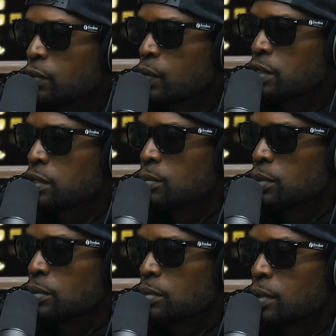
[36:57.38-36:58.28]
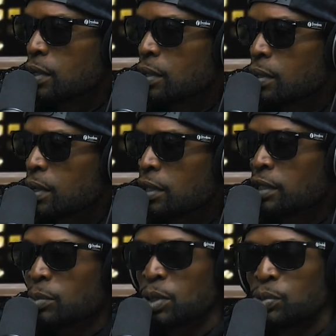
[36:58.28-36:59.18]
of wisdom. I'd
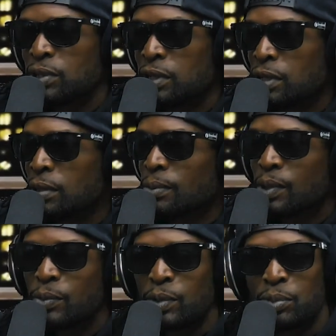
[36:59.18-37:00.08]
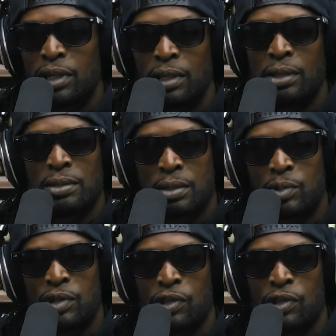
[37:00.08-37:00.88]
like the people to hear what would be some of the